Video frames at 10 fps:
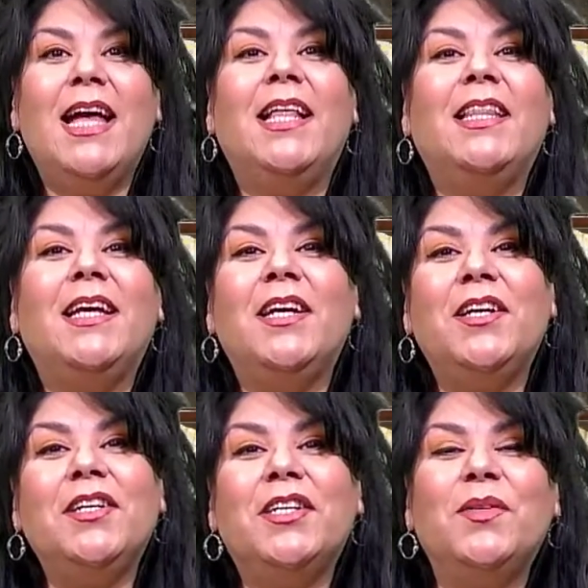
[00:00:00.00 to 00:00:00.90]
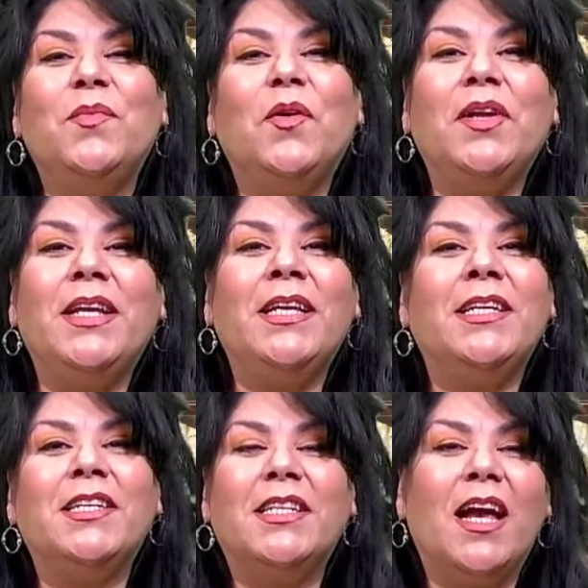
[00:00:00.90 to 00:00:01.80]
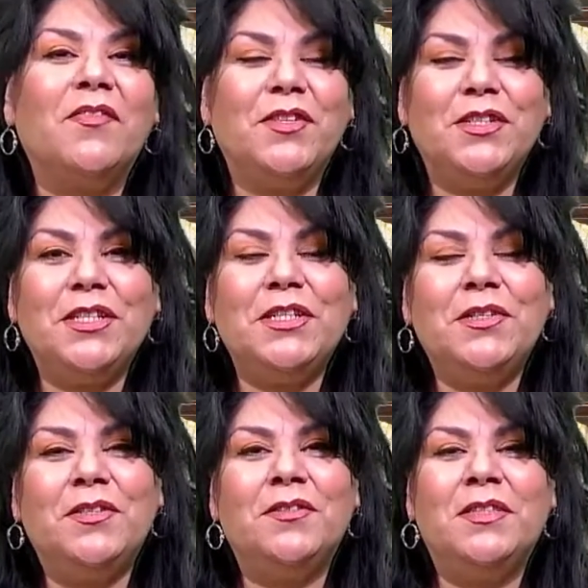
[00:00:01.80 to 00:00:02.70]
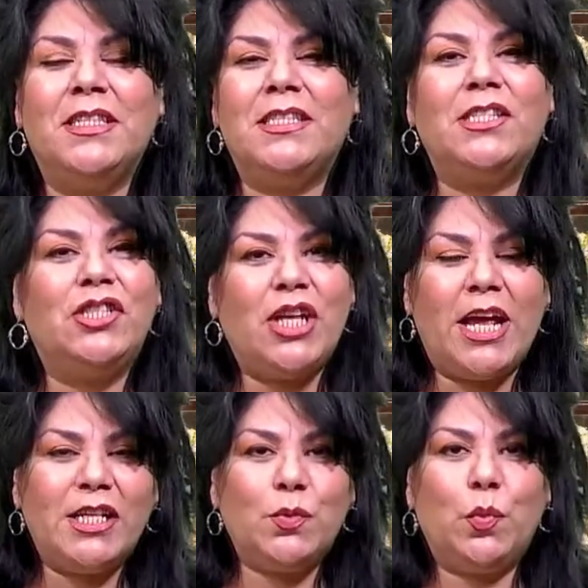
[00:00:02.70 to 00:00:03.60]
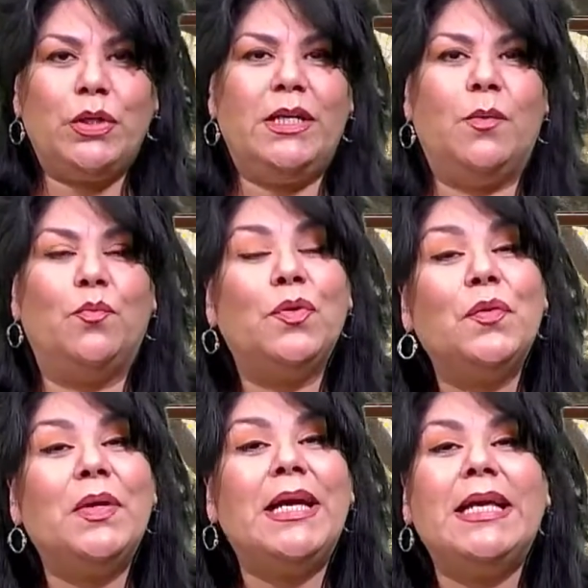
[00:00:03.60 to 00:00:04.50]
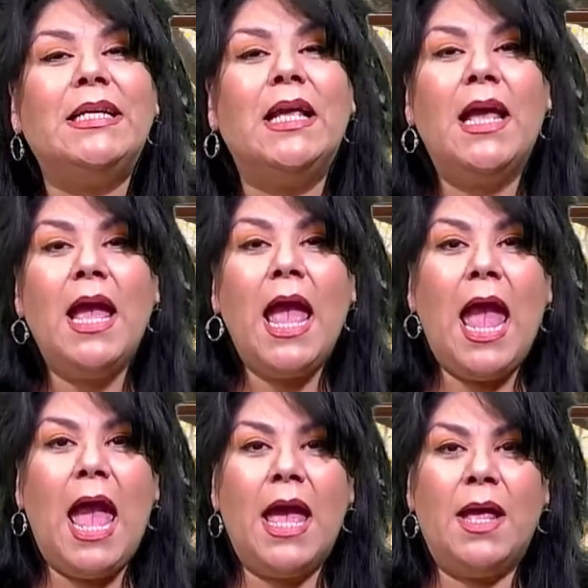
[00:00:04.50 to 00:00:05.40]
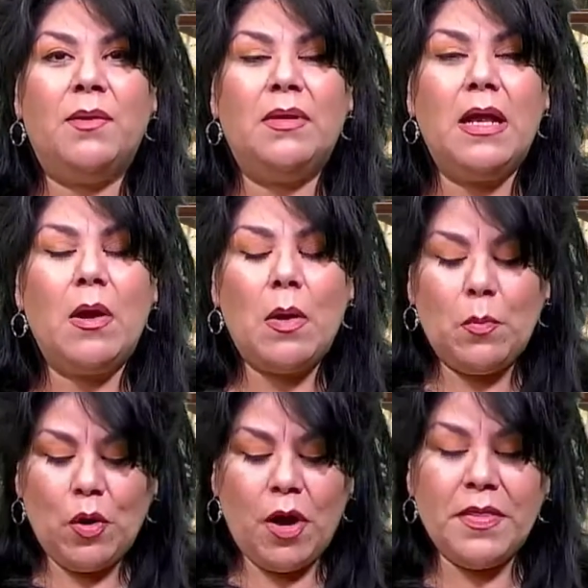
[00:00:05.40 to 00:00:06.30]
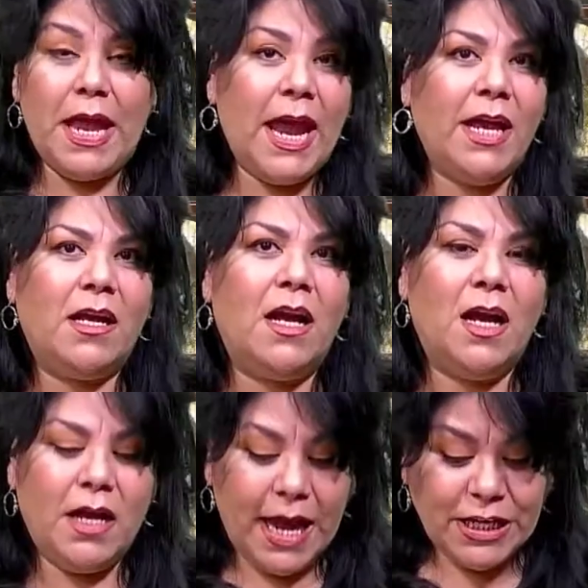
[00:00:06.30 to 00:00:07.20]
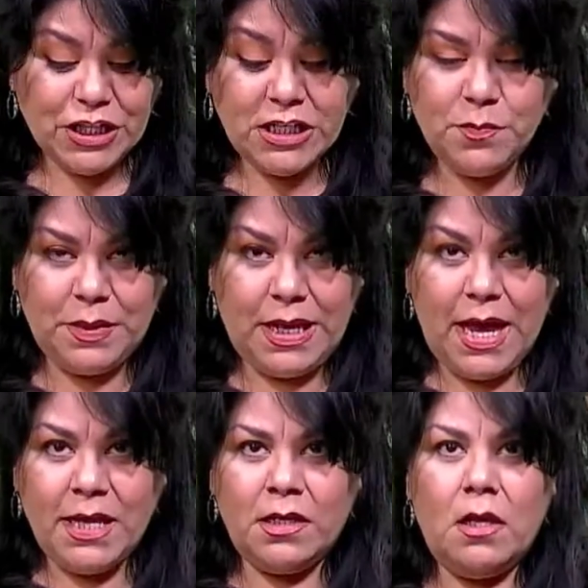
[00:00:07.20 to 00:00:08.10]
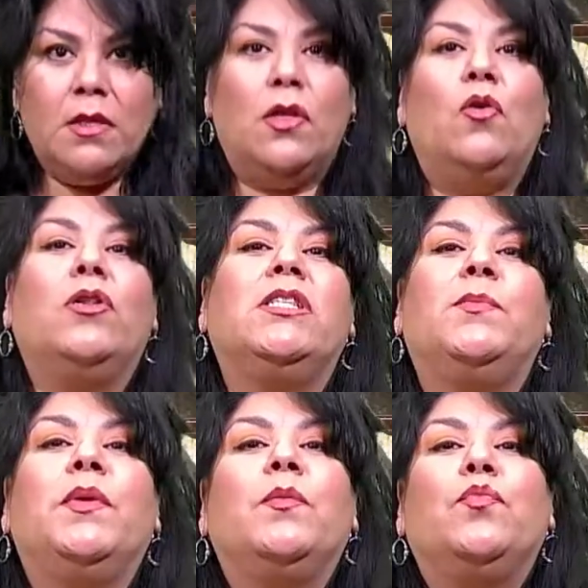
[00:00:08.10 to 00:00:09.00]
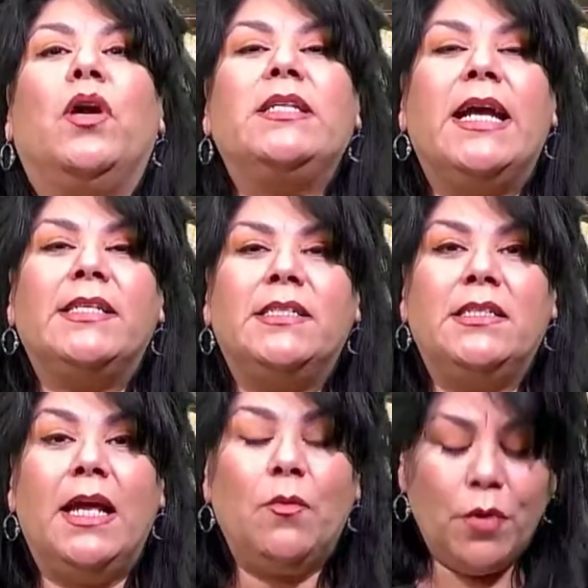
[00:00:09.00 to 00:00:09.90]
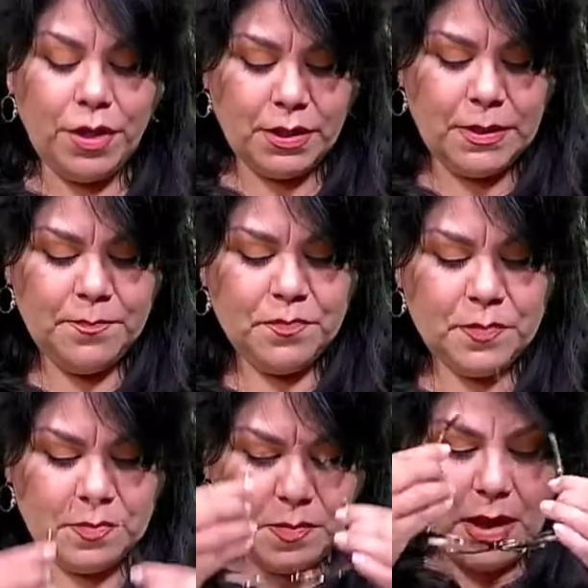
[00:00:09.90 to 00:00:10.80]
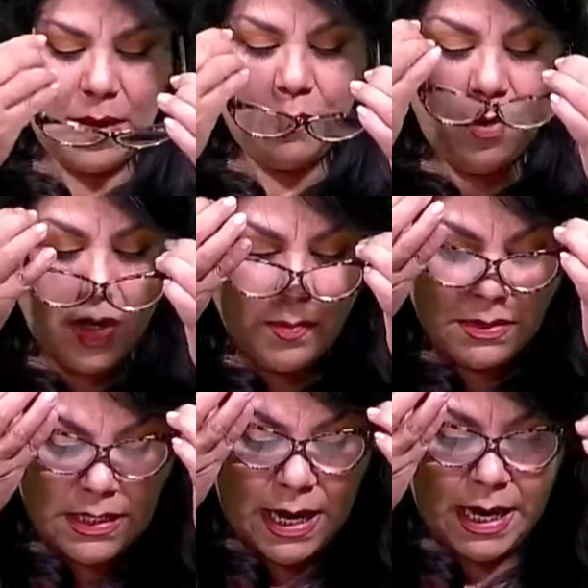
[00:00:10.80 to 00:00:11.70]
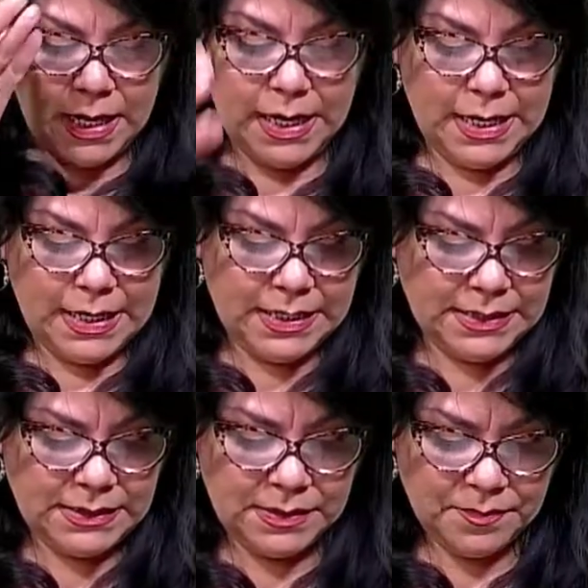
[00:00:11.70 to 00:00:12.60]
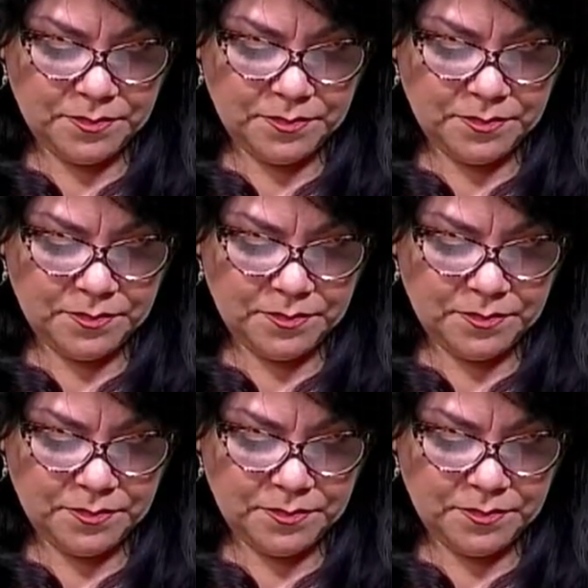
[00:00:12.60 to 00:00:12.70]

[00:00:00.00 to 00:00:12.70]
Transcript: Hello, good morning, good afternoon. This is Janice Punia Bruin, and we're on the uh, HSBN, the Holy Spirit Broadcasting Network. My program today is